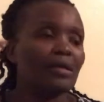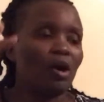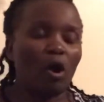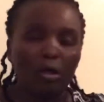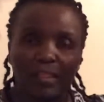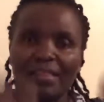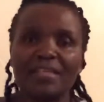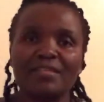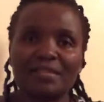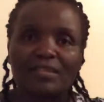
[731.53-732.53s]
all
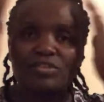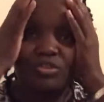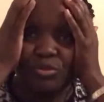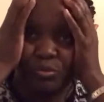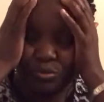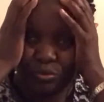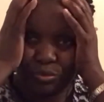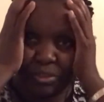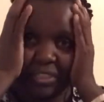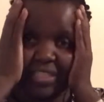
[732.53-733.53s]
this is you.
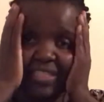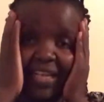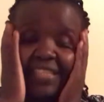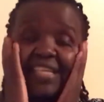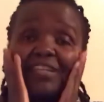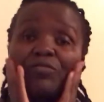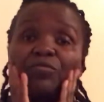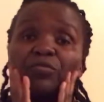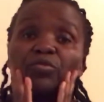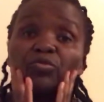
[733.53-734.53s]
It started
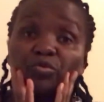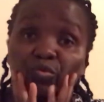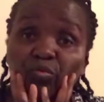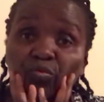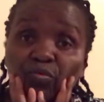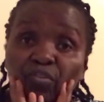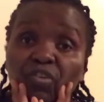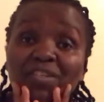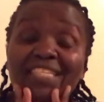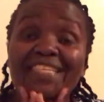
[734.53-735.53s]
for you, for
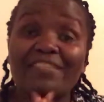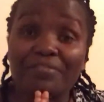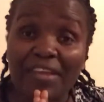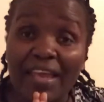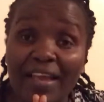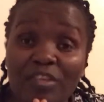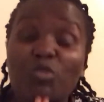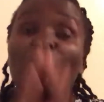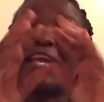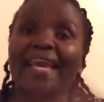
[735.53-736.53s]
your self-care, to
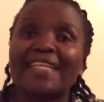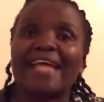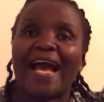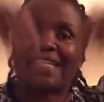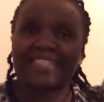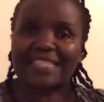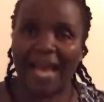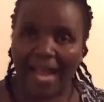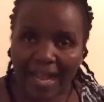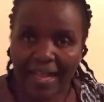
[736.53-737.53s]
get
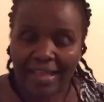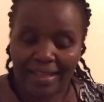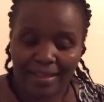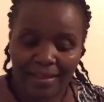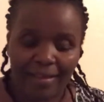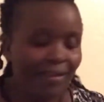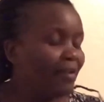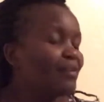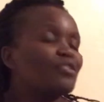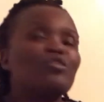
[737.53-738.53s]
unstuck.
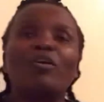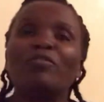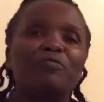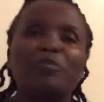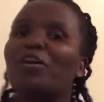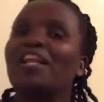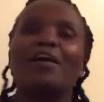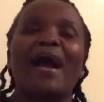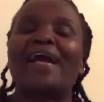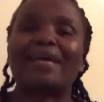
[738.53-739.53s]
Don't follow
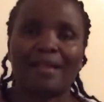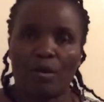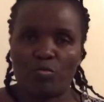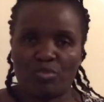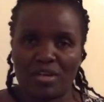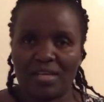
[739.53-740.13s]
a crowd.